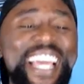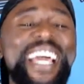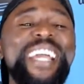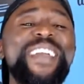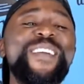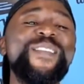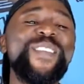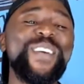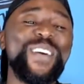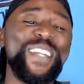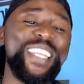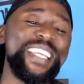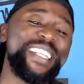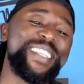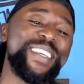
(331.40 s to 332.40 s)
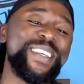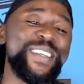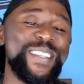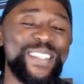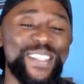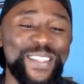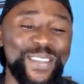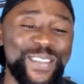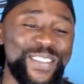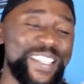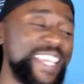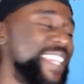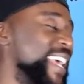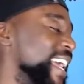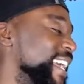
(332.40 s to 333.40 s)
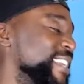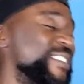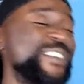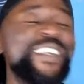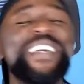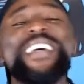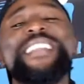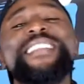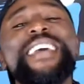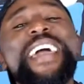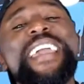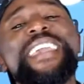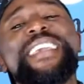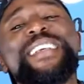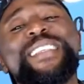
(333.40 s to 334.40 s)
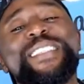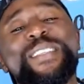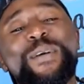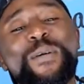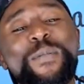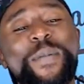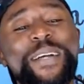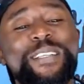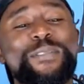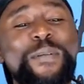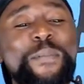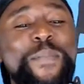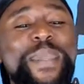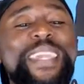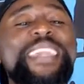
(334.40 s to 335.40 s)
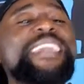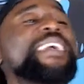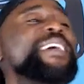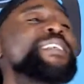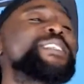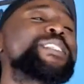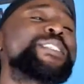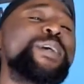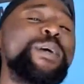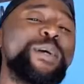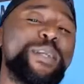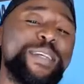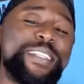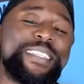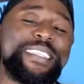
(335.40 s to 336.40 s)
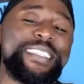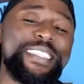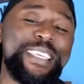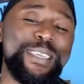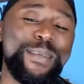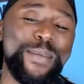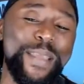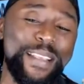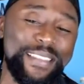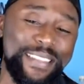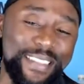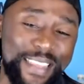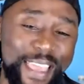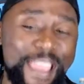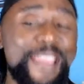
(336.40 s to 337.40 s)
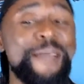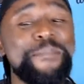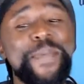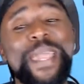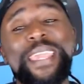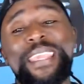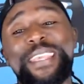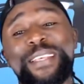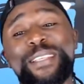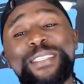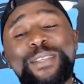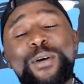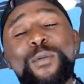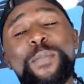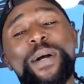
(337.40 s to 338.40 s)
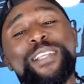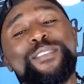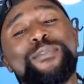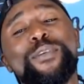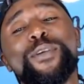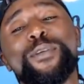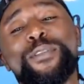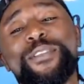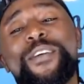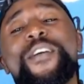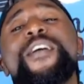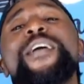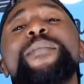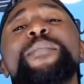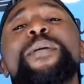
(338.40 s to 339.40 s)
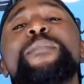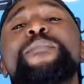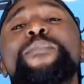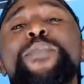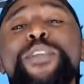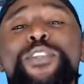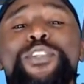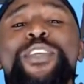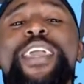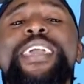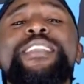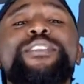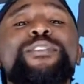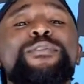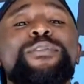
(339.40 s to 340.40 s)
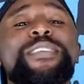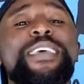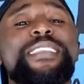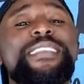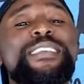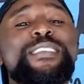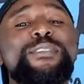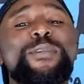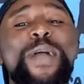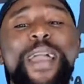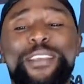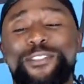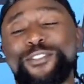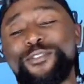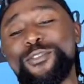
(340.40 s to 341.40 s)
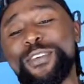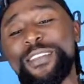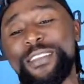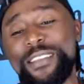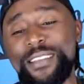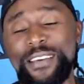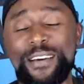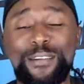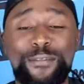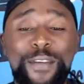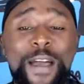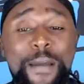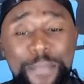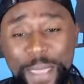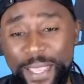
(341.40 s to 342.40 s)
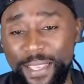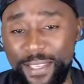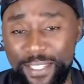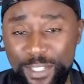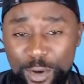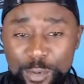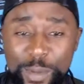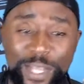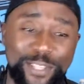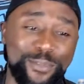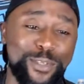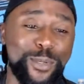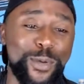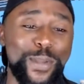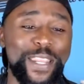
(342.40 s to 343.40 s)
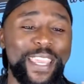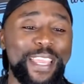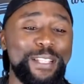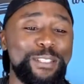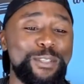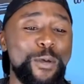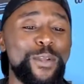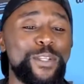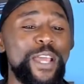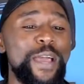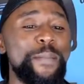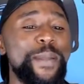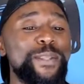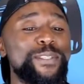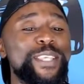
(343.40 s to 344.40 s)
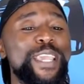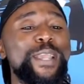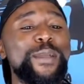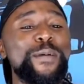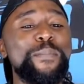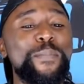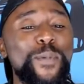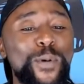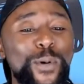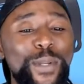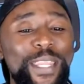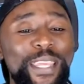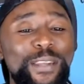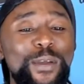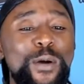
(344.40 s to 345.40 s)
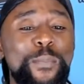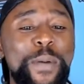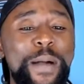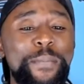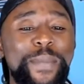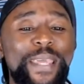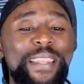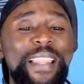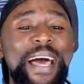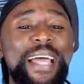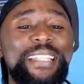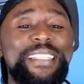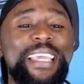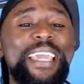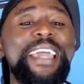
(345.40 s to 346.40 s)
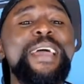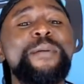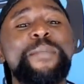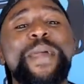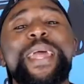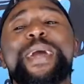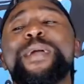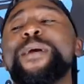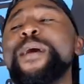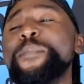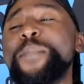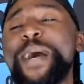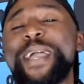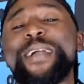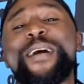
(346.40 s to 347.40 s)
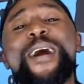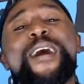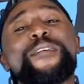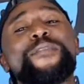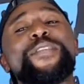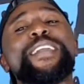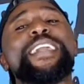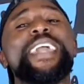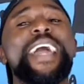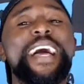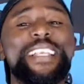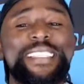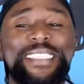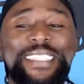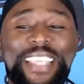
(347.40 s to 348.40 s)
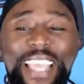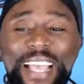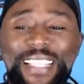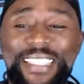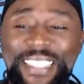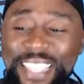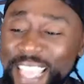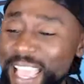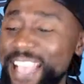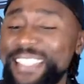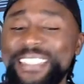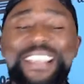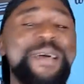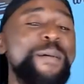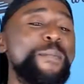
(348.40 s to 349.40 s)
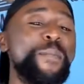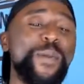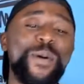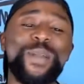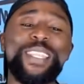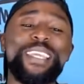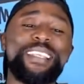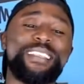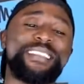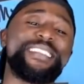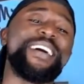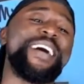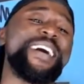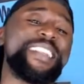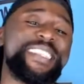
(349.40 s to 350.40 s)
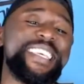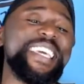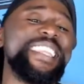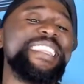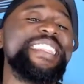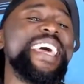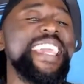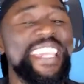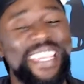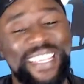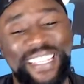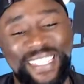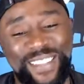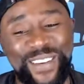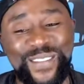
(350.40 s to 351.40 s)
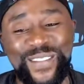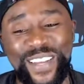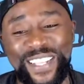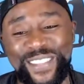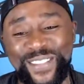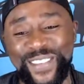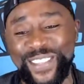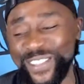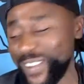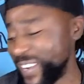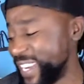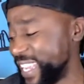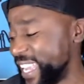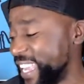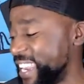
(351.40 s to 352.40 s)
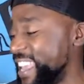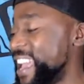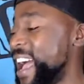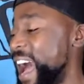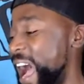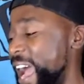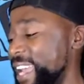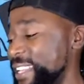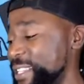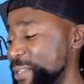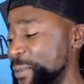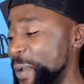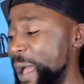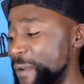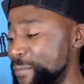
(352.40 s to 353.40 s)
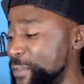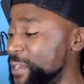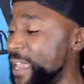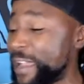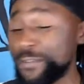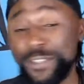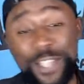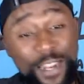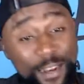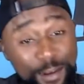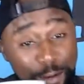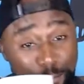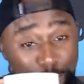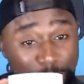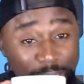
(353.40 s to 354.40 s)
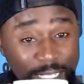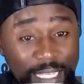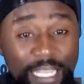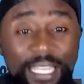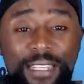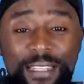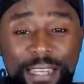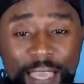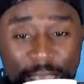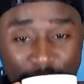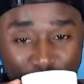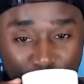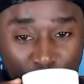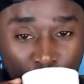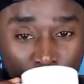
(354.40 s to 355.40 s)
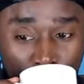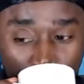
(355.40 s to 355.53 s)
Good morning to you, Susan, Adrian. Thank you so much for being here. So good to see you yesterday. Thank you so much for your time. Appreciate you, sending you extra love. Thank you so much for joining in Storytime. And you say, good morning, no pumpkin latte, but I got my coffee. Yes, yes, yes. Morning started. Thank you so much for joining in. I do have today, I've started off with tea today. So